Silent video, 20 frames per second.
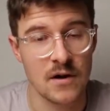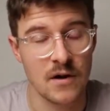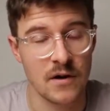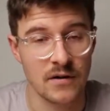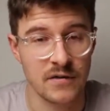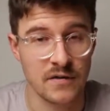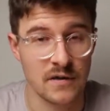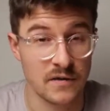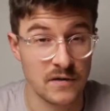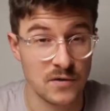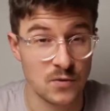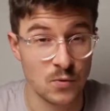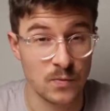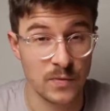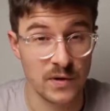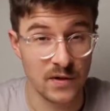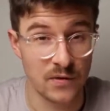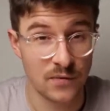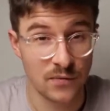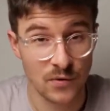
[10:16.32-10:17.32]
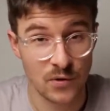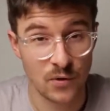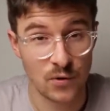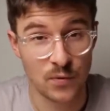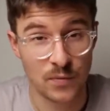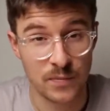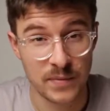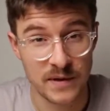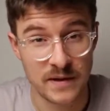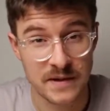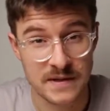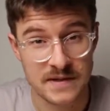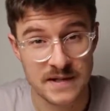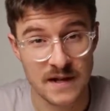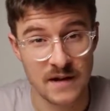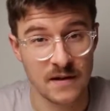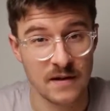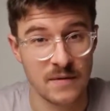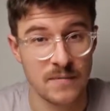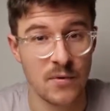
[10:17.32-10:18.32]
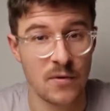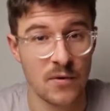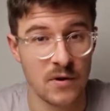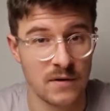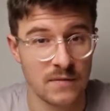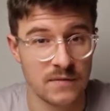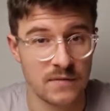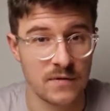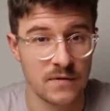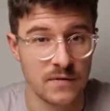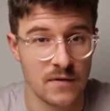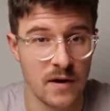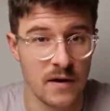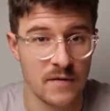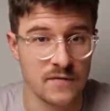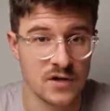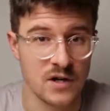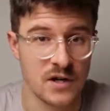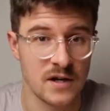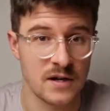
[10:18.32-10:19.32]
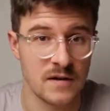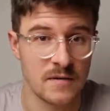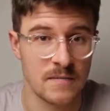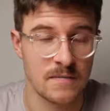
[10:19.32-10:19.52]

I think this will be a real big selling point for 5G.